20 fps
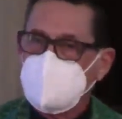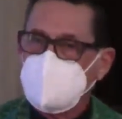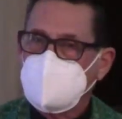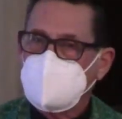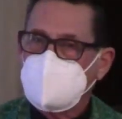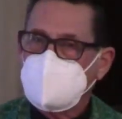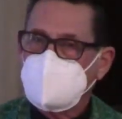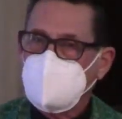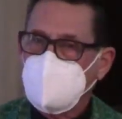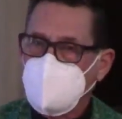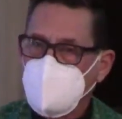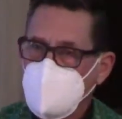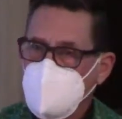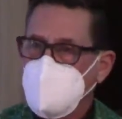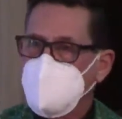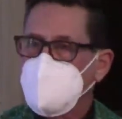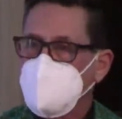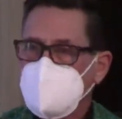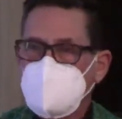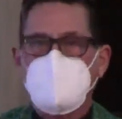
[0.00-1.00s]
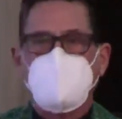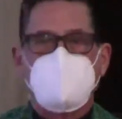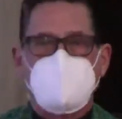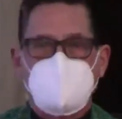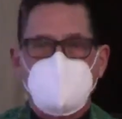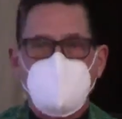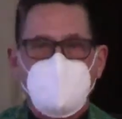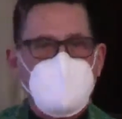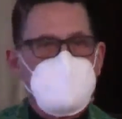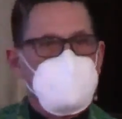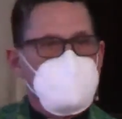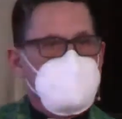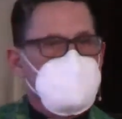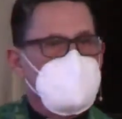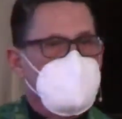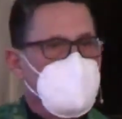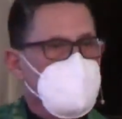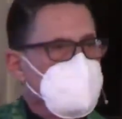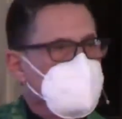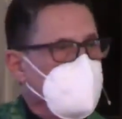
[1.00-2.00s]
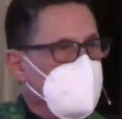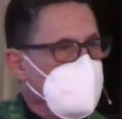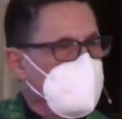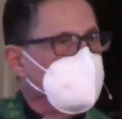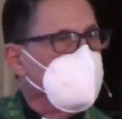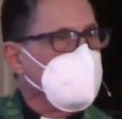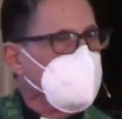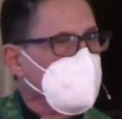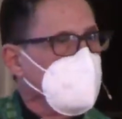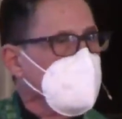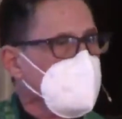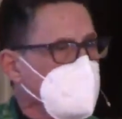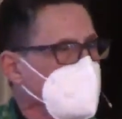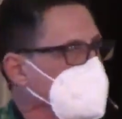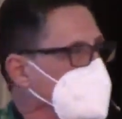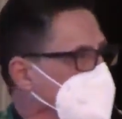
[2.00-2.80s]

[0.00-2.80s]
So why are they wasting our time and money